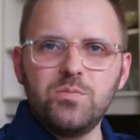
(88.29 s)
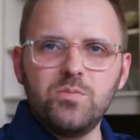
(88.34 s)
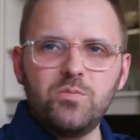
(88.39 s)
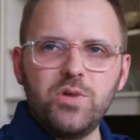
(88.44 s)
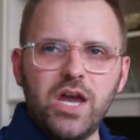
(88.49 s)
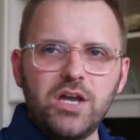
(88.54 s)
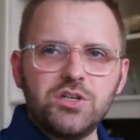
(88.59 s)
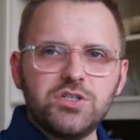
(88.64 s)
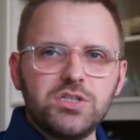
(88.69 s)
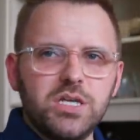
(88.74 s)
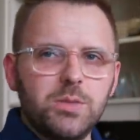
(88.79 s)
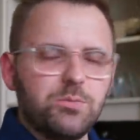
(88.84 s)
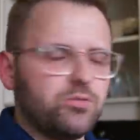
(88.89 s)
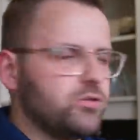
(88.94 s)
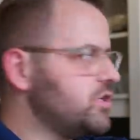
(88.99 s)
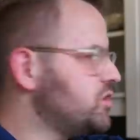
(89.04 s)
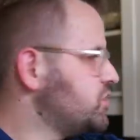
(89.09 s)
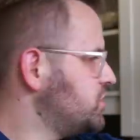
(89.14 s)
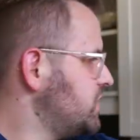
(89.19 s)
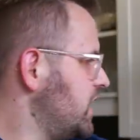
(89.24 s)
We actually
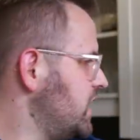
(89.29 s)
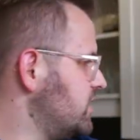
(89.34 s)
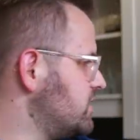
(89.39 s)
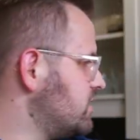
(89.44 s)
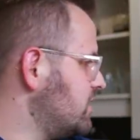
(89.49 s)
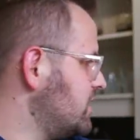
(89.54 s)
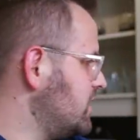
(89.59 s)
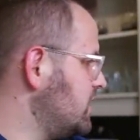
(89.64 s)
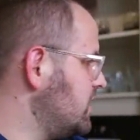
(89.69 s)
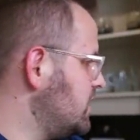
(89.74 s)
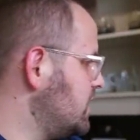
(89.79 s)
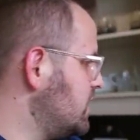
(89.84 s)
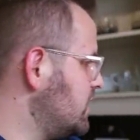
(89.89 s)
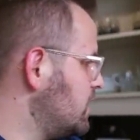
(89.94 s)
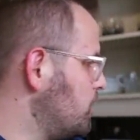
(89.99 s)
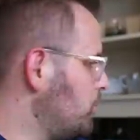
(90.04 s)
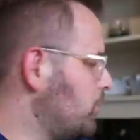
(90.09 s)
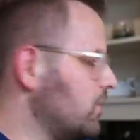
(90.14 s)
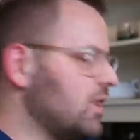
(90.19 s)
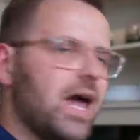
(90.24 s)
appreciate the
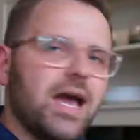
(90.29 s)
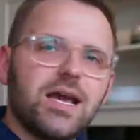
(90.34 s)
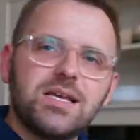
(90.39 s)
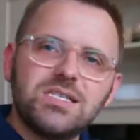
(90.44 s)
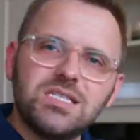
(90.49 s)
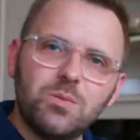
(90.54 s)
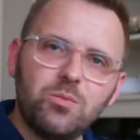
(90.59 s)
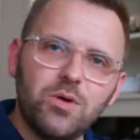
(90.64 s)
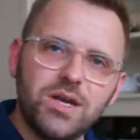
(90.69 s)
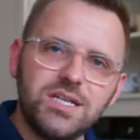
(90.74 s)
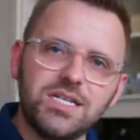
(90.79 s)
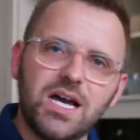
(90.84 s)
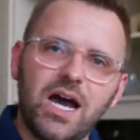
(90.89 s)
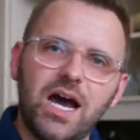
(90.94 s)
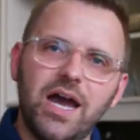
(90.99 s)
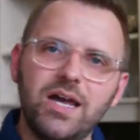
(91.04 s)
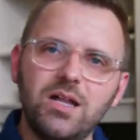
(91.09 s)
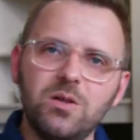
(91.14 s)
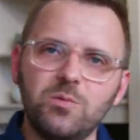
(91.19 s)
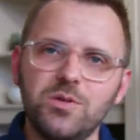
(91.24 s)
black subway
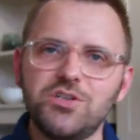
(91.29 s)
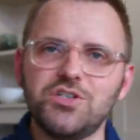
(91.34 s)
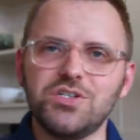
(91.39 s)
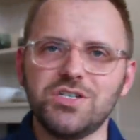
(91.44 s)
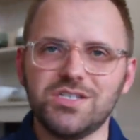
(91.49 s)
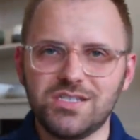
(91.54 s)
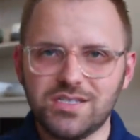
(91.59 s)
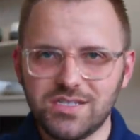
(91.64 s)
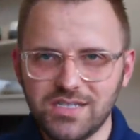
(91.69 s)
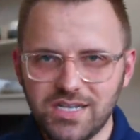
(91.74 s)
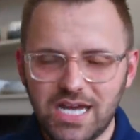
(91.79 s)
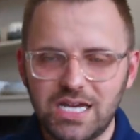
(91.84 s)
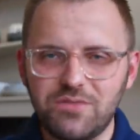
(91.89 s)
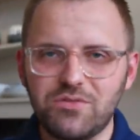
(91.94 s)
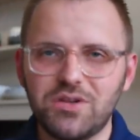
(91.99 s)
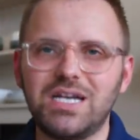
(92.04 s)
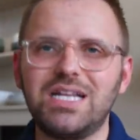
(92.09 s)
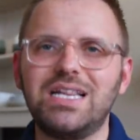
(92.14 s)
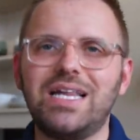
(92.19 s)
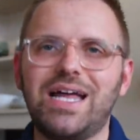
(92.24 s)
tile, which is kind of
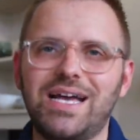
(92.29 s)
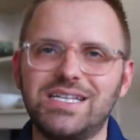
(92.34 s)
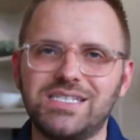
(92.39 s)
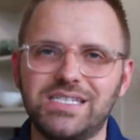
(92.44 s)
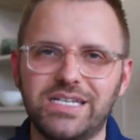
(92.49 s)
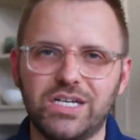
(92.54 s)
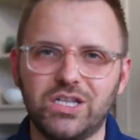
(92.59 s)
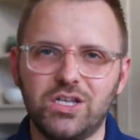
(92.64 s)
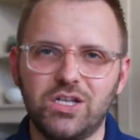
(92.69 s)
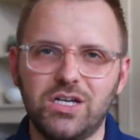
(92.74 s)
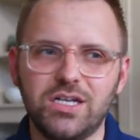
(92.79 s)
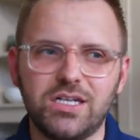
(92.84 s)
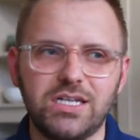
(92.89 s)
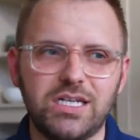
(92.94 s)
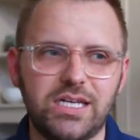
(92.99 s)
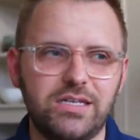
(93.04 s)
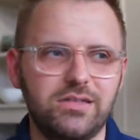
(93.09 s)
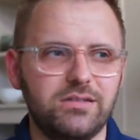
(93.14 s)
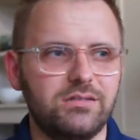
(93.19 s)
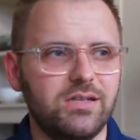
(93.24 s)
a classic look,
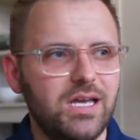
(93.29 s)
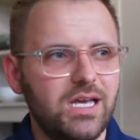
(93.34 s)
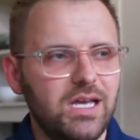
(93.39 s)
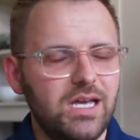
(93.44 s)
and